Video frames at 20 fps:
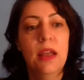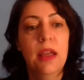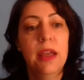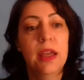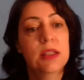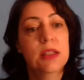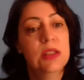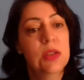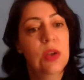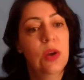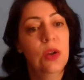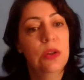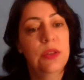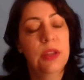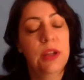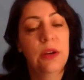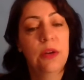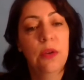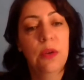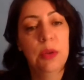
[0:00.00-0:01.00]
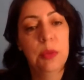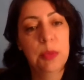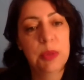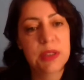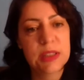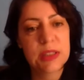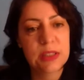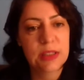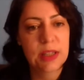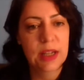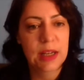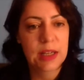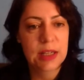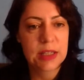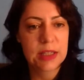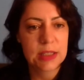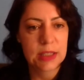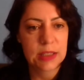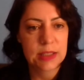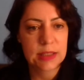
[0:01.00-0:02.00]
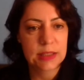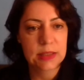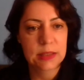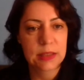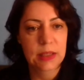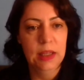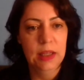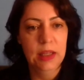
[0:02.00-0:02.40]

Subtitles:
exalt their own personalities.